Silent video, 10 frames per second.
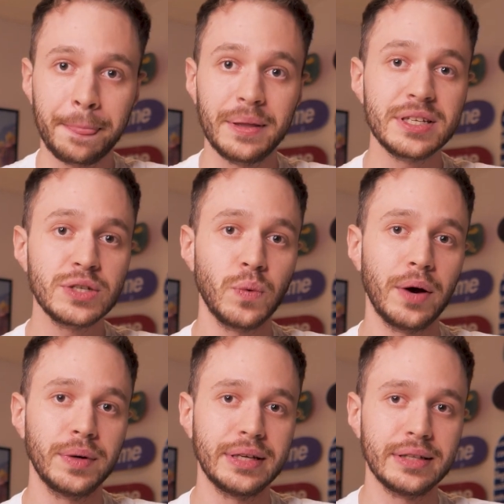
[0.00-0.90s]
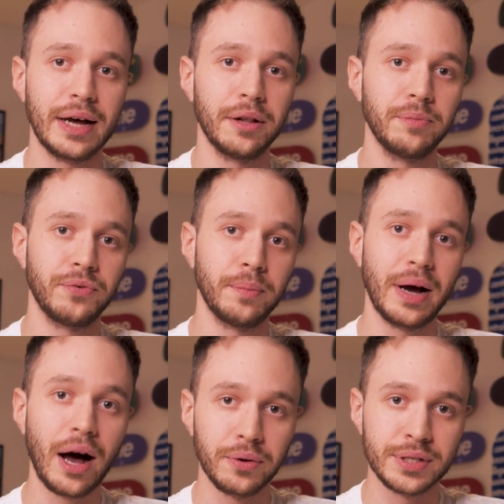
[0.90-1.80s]
This is why we need help
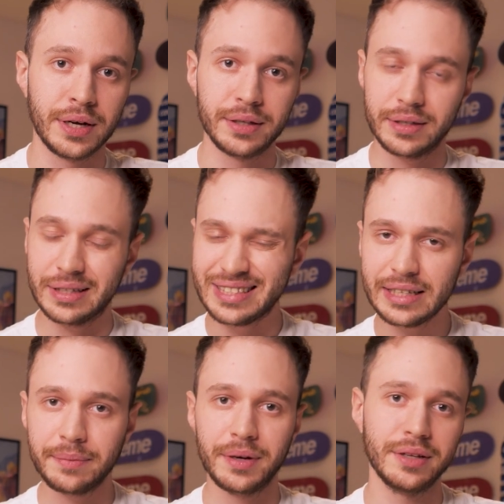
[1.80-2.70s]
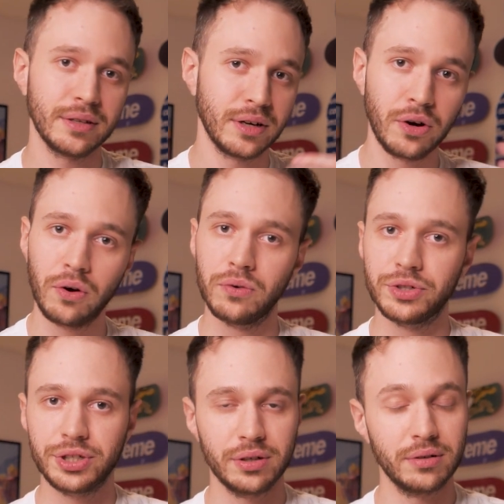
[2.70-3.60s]
from outside, a teammate, a coach,